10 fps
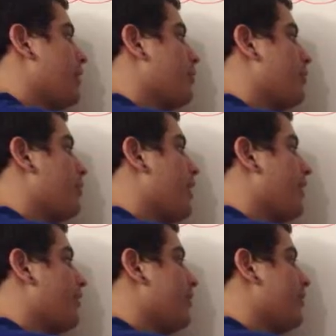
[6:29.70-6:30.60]

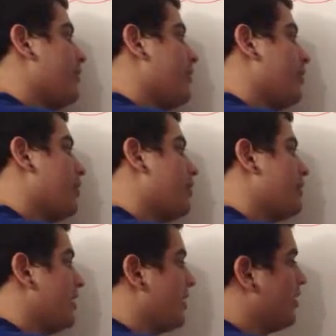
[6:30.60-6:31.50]
crying too, you know, because they
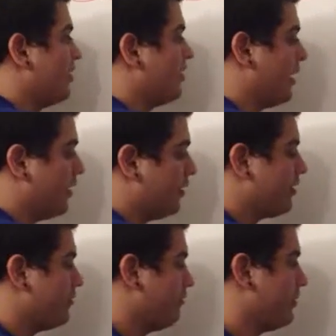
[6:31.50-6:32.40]
couldn't
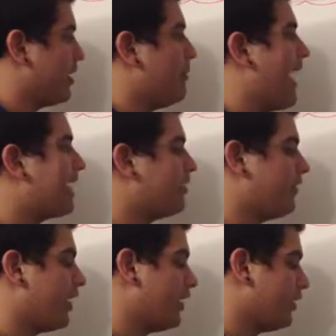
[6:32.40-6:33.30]
become
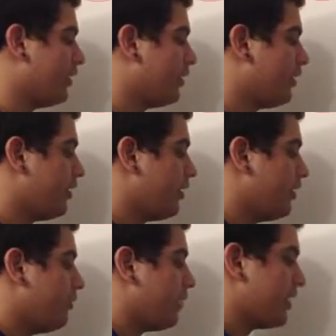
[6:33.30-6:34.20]
activated
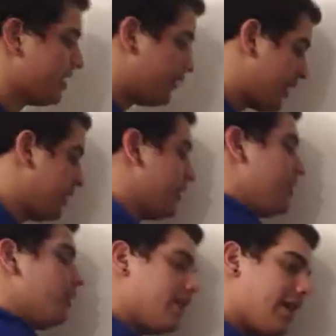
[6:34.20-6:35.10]
because they were
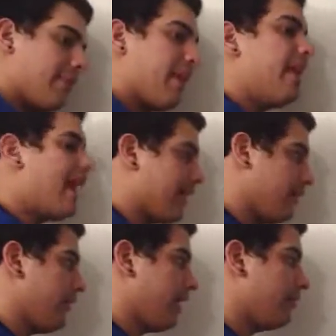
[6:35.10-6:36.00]
continually kept
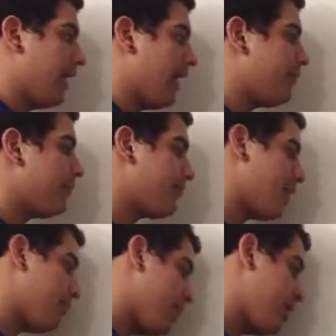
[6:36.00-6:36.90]
inactivated by
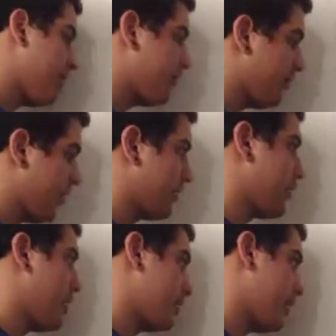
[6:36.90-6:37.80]
PGI2 nitric
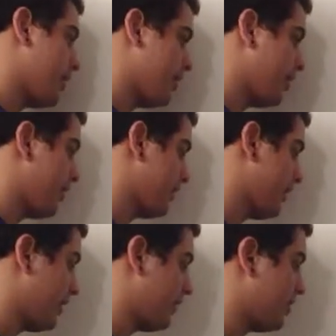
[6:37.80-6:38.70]
oxide adenosine
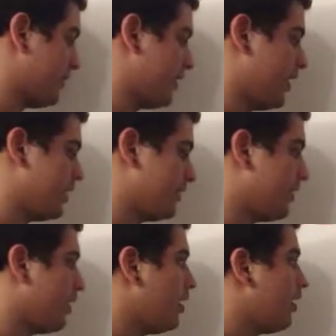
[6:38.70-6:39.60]
diphosphatase.
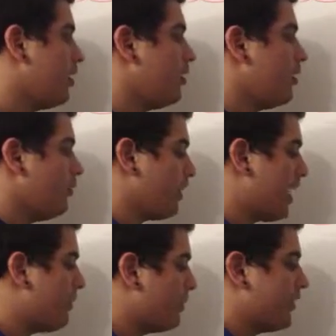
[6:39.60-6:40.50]
What
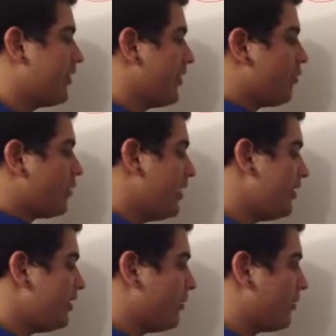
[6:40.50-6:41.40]
happens is they don't release
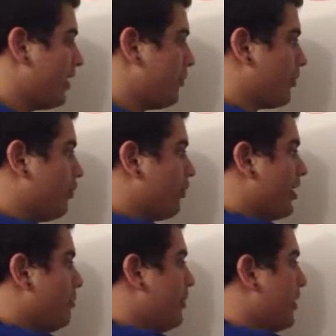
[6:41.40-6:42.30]
those chemicals,
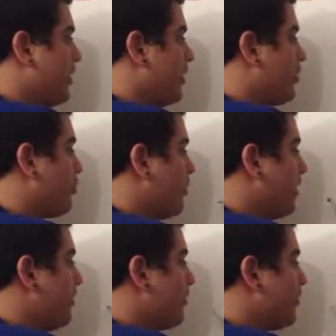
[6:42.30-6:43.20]
and because they don't
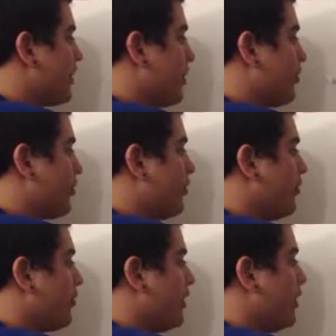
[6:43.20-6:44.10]
release those
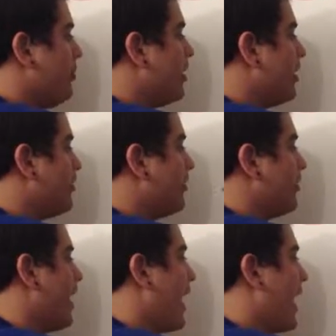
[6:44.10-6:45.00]
chemicals, he becomes
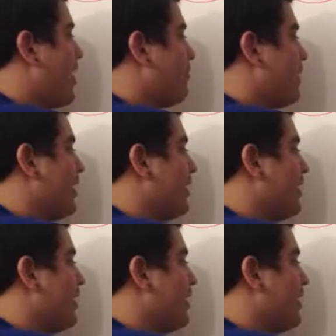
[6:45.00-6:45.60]
happy.